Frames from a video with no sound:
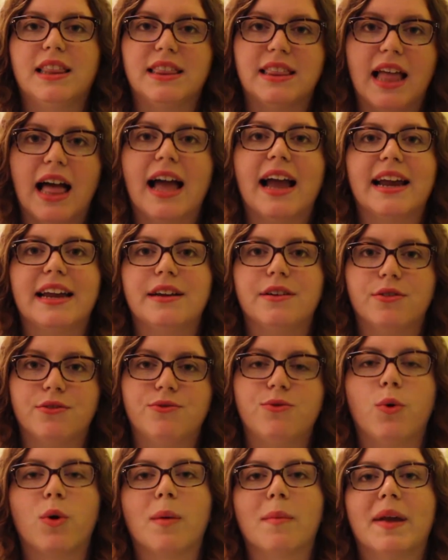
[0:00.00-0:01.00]
line
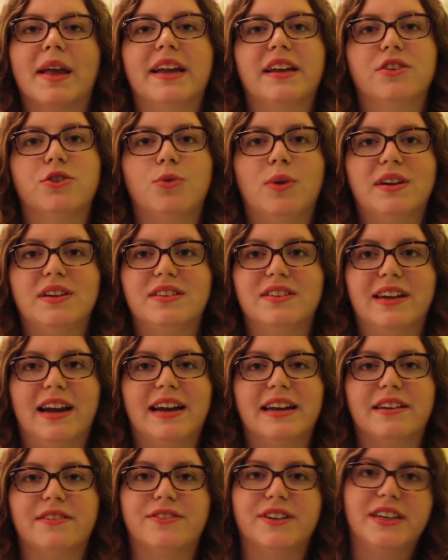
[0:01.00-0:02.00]
forming, so I just
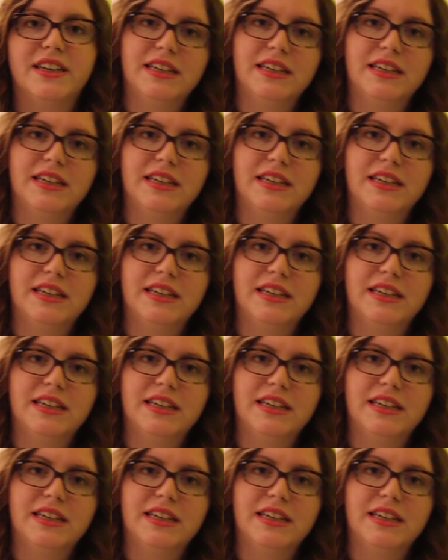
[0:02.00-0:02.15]
kind of